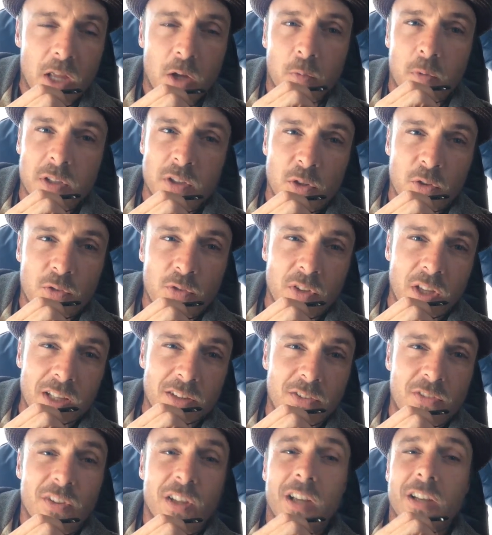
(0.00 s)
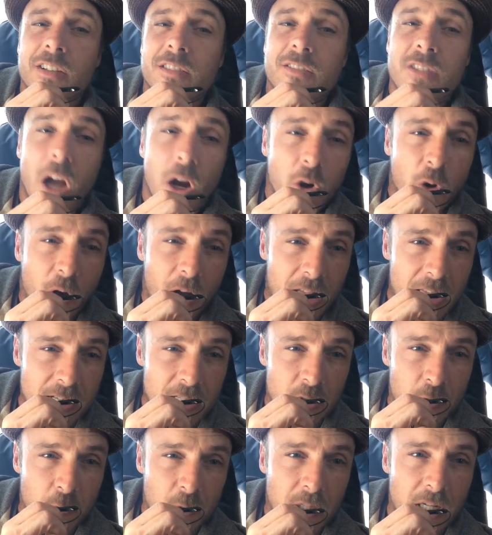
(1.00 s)
When you sense
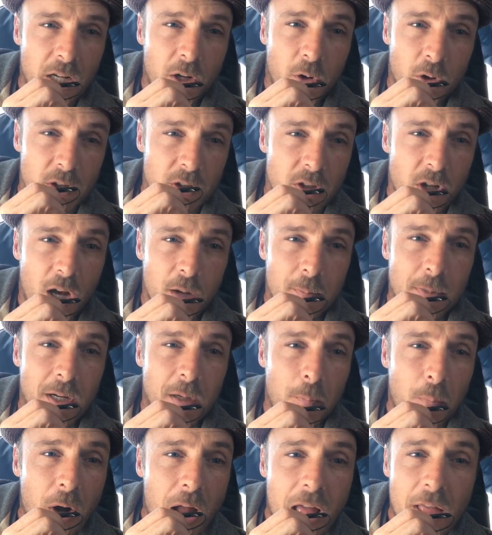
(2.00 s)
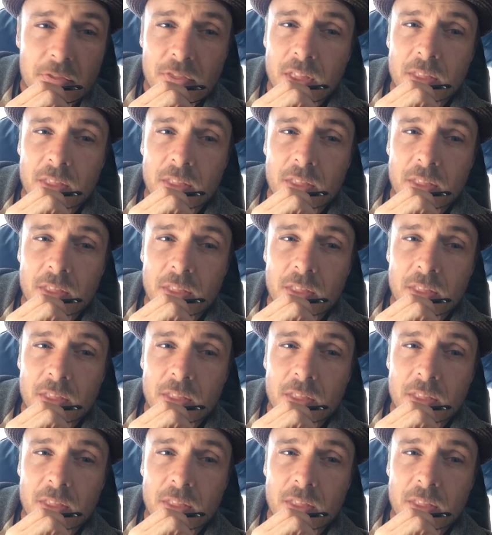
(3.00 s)
knuckleheadedry or your dog being a brat,